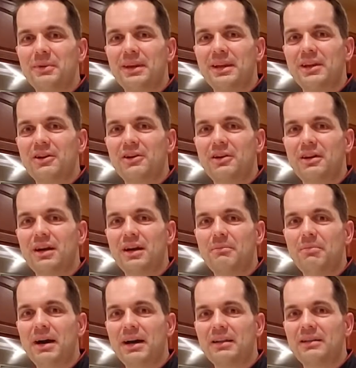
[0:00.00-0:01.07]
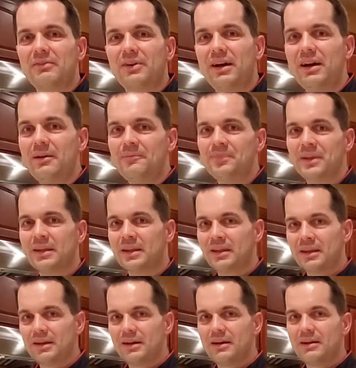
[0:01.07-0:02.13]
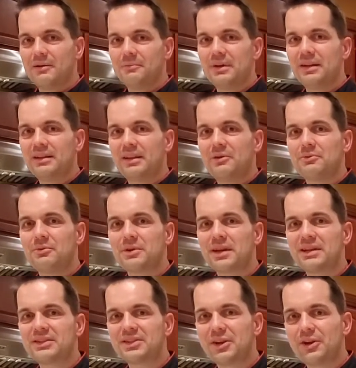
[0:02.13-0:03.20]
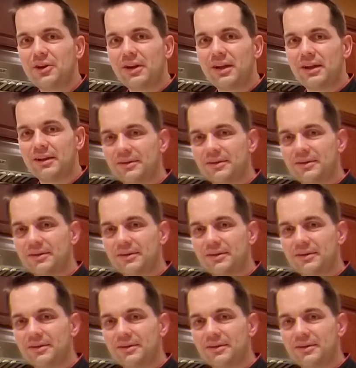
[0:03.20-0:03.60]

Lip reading: make our baklava. And then we'll get started.